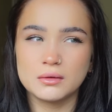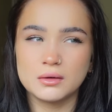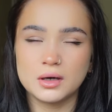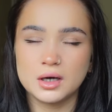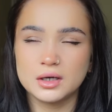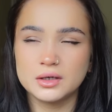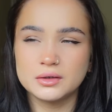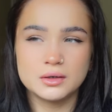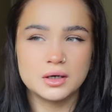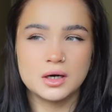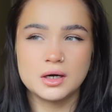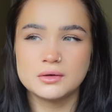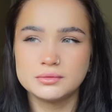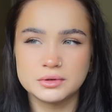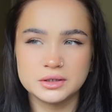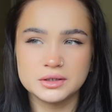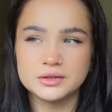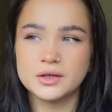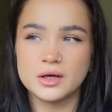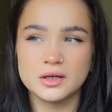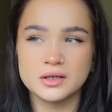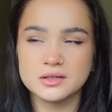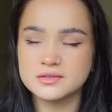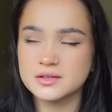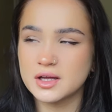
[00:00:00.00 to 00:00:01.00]
I really
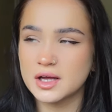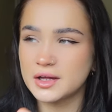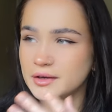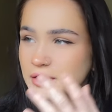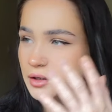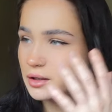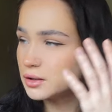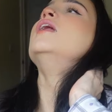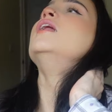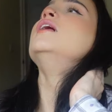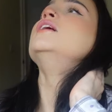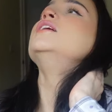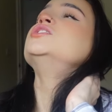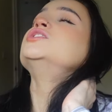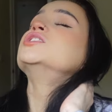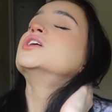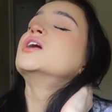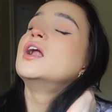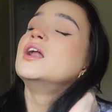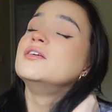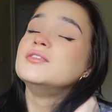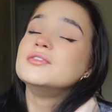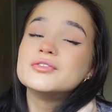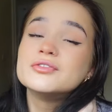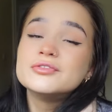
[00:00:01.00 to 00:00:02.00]
don't understand it. I literally
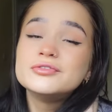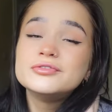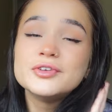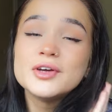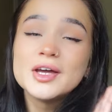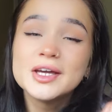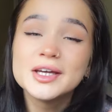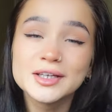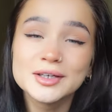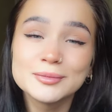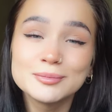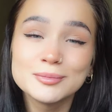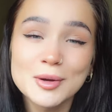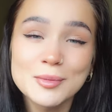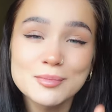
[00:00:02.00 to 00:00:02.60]
can't even think.